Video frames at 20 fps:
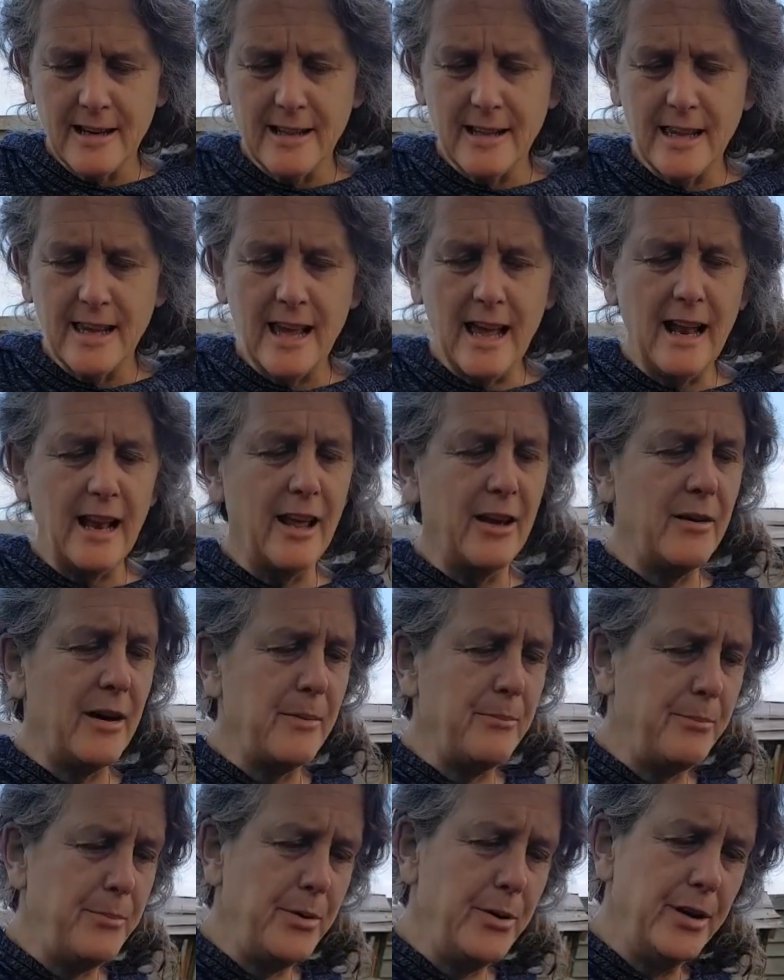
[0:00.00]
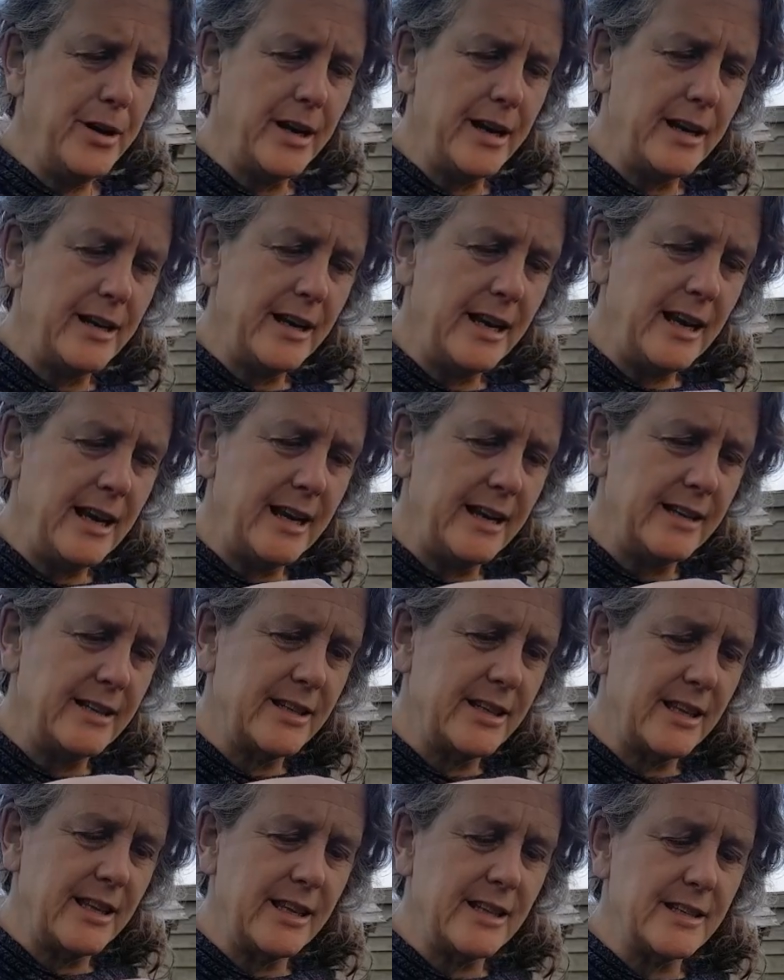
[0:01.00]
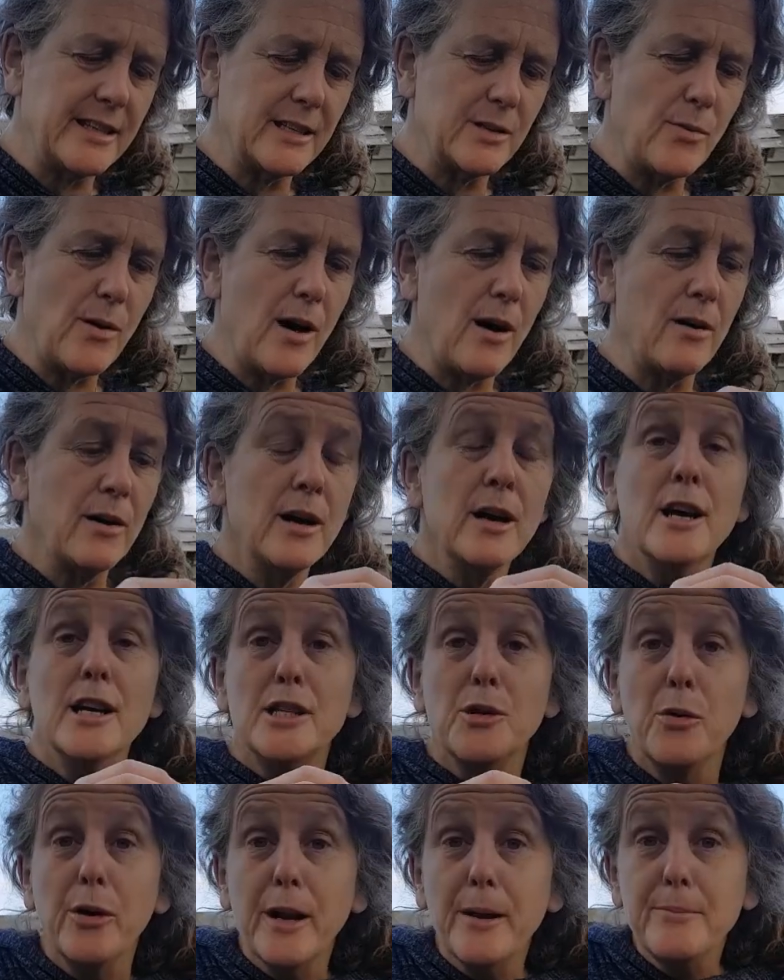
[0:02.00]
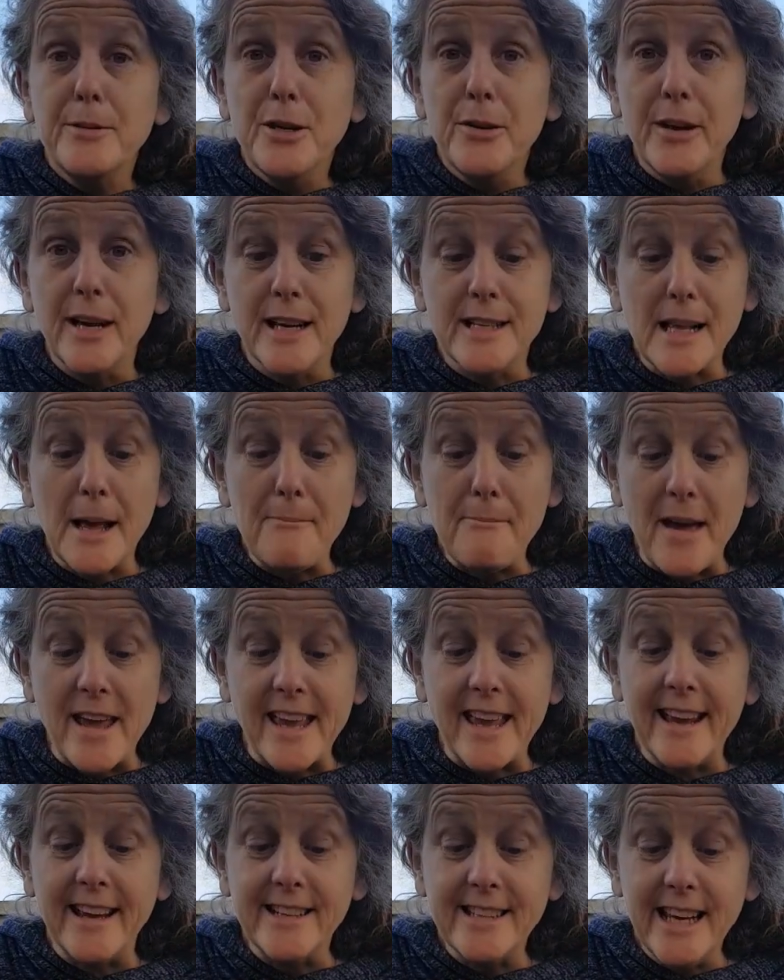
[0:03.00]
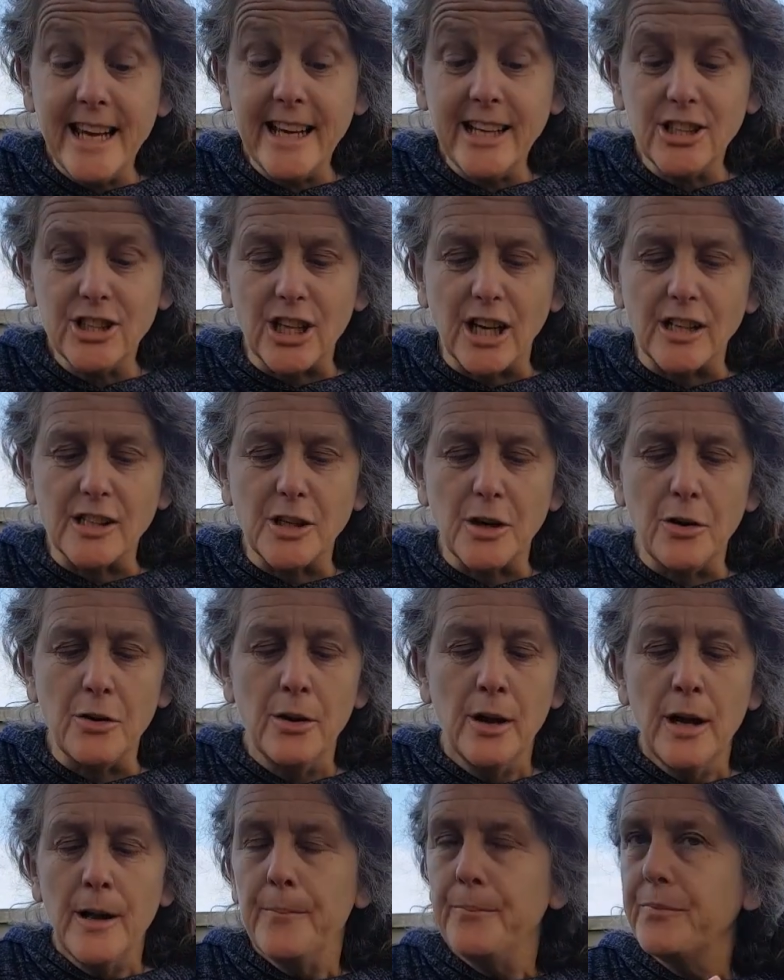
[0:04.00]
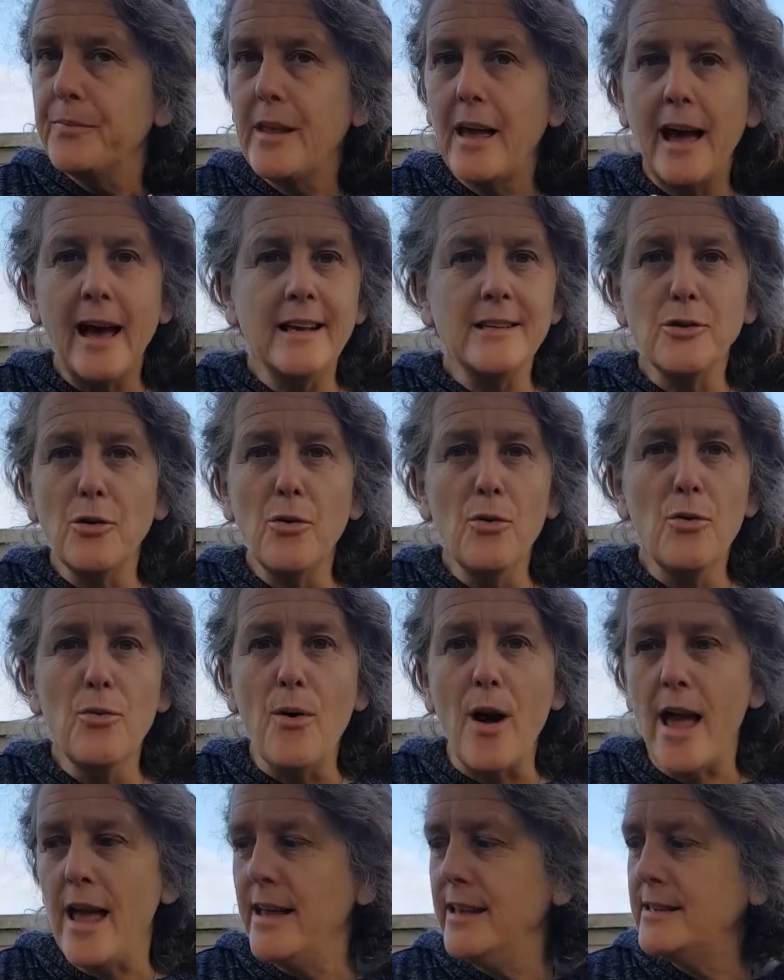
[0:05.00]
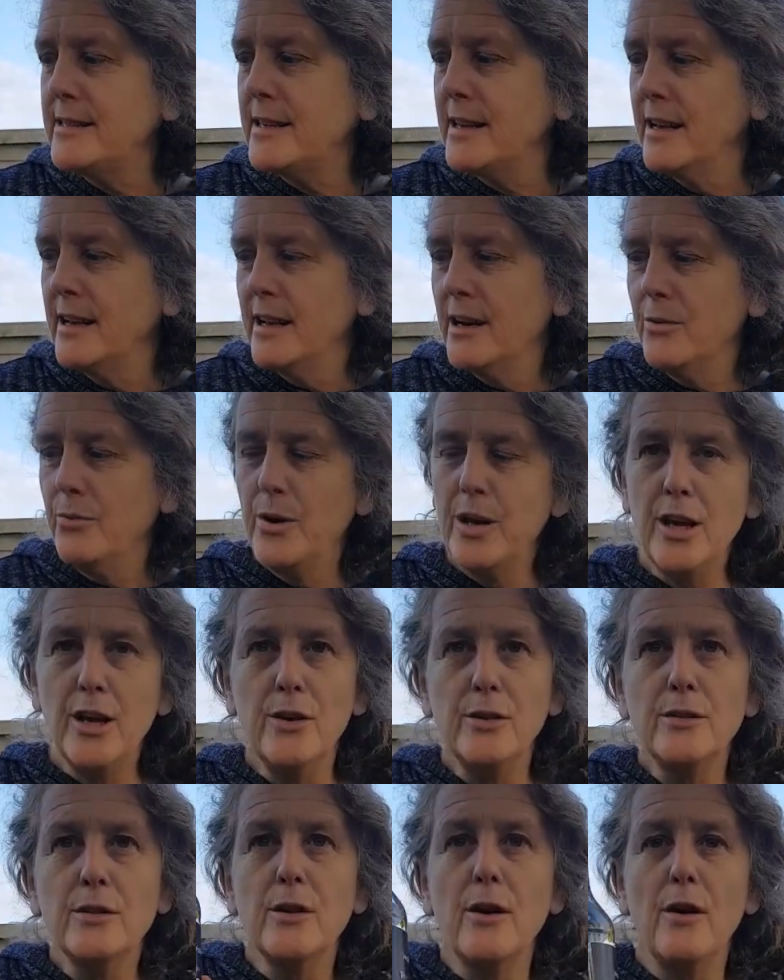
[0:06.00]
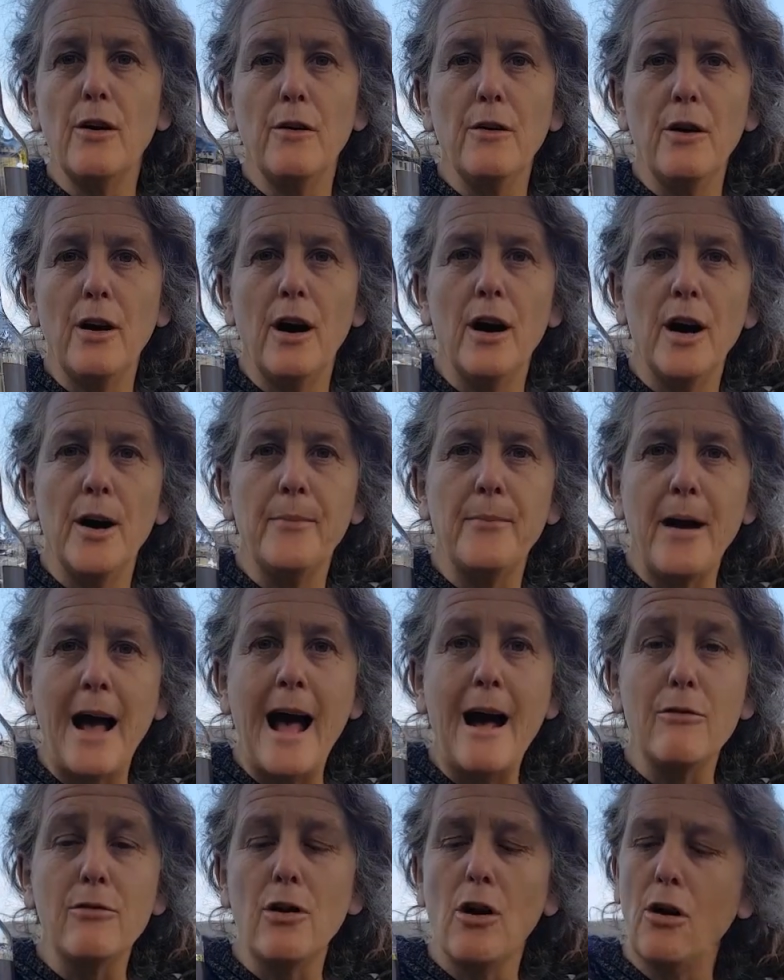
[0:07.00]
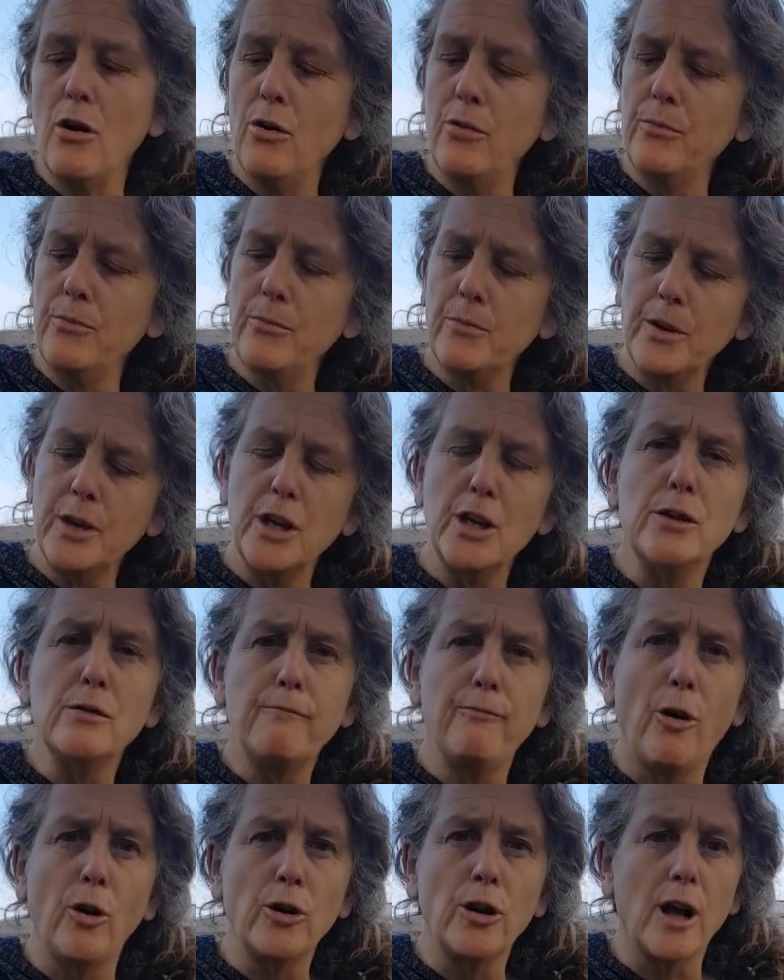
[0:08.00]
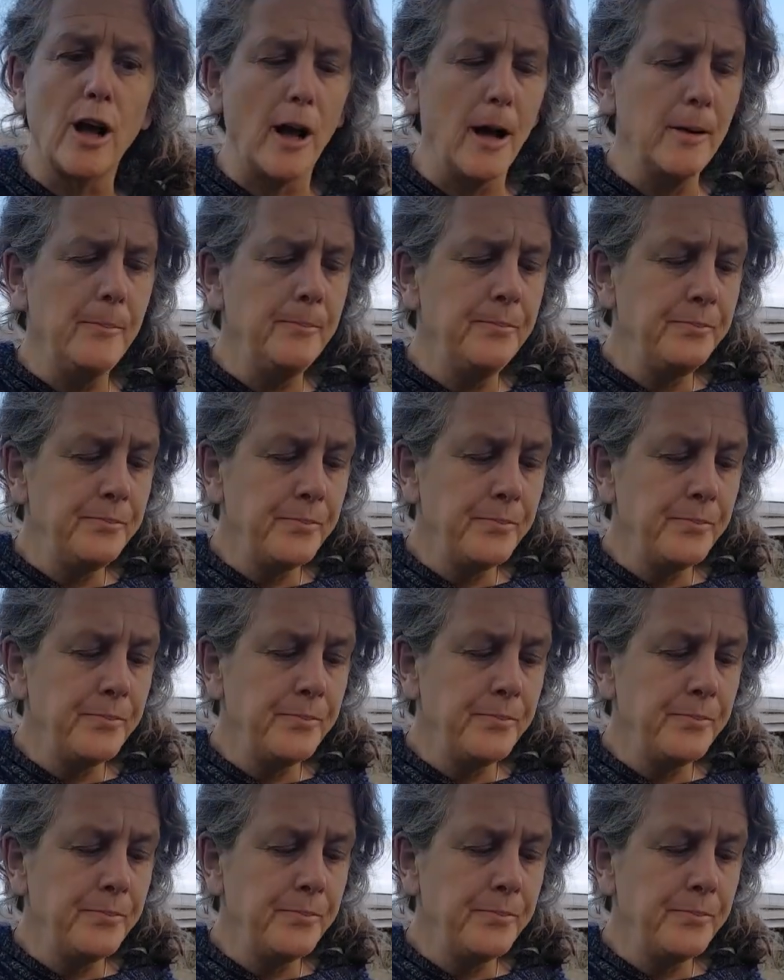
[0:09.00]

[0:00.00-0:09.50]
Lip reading: the yellow and put it into this as well. So what I'm doing is I'm making a tincture. So as always, we use alcohol. I'm going to use vodka